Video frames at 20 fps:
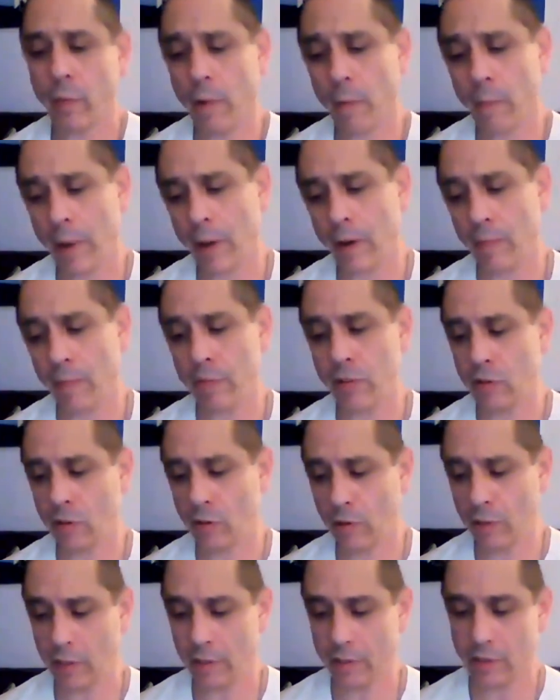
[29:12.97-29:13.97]
about
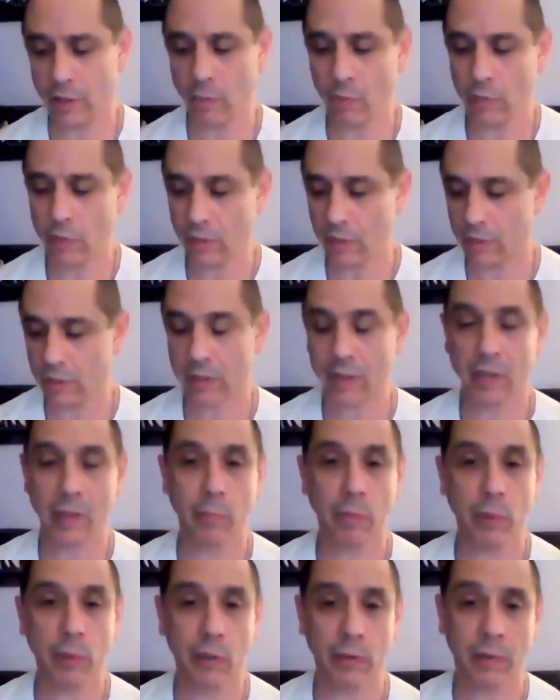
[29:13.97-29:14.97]
absurdism, which is
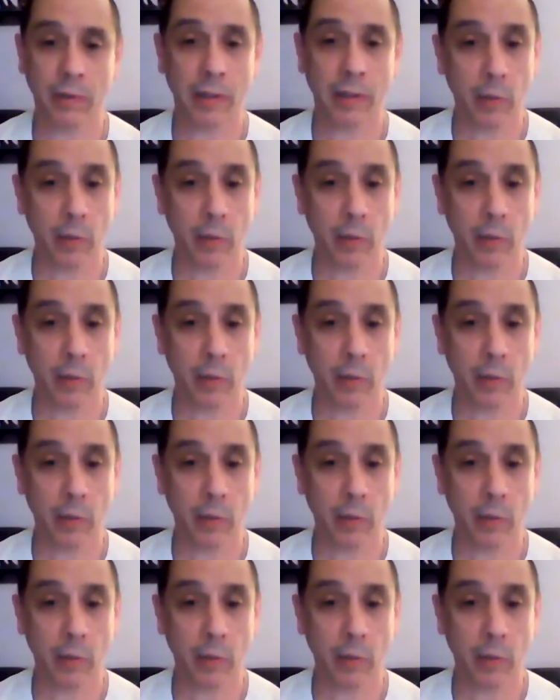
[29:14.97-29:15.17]
Camus,